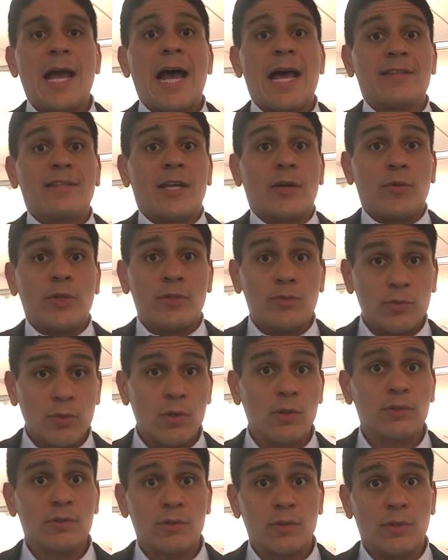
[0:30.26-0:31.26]
As a
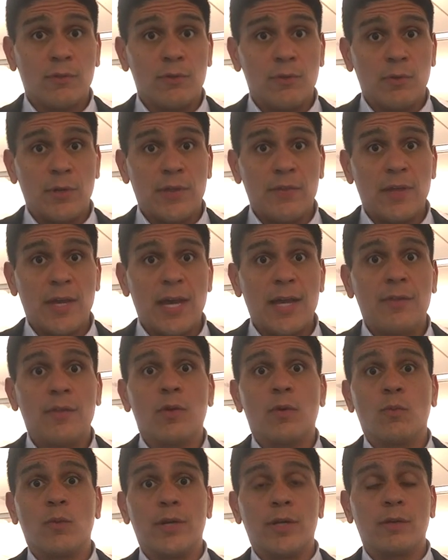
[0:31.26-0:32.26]
result of doing that,
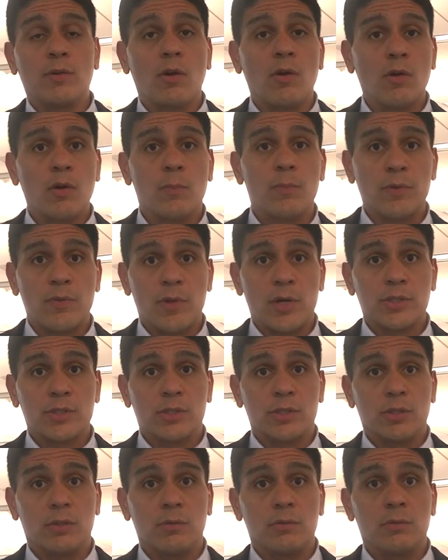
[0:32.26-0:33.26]
we grow our
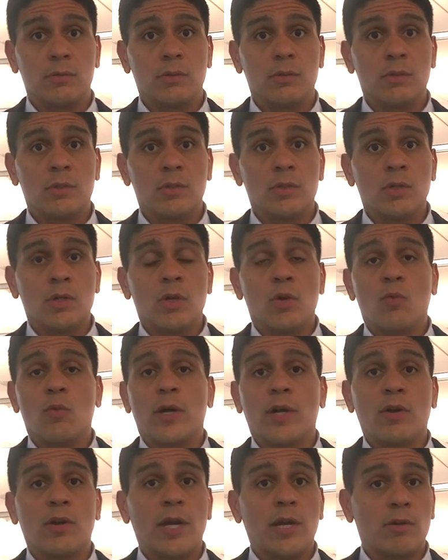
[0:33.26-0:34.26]
production,
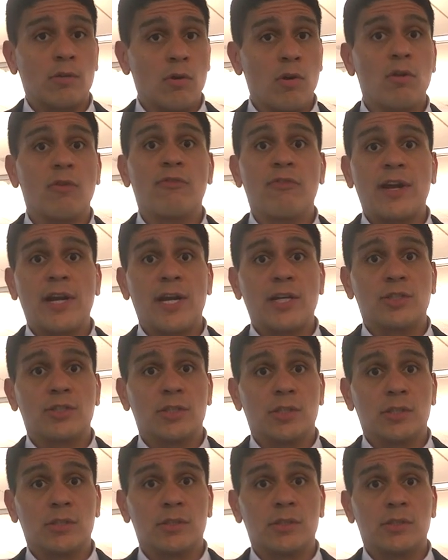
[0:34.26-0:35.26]
we're gonna grow our
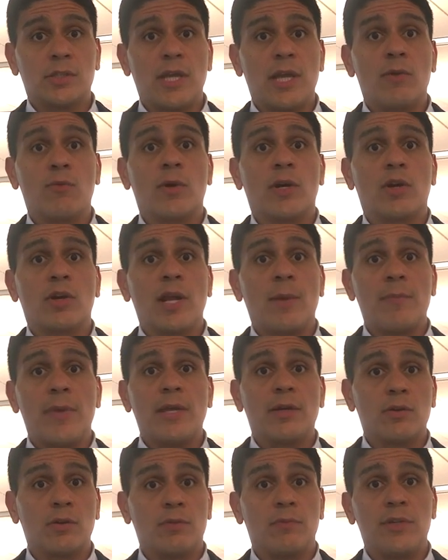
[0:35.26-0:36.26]
financials, and we're gonna
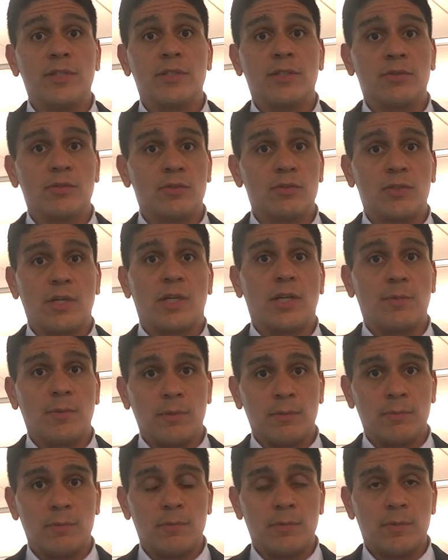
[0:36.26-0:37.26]
make our business sustainable.